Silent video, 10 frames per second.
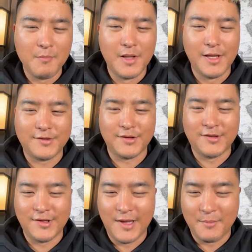
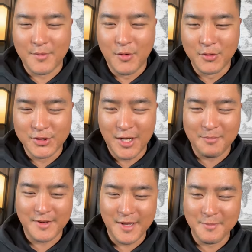Melissa says, I'm going
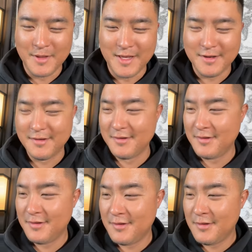shopping. Amen.
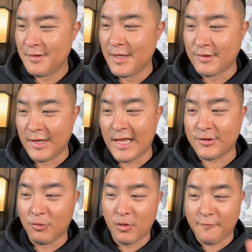Listen,
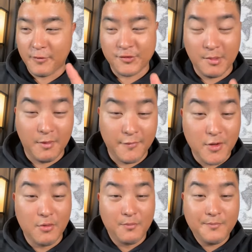that's a word for some
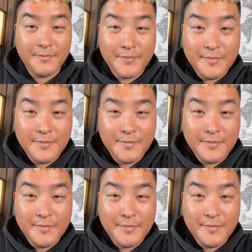of you.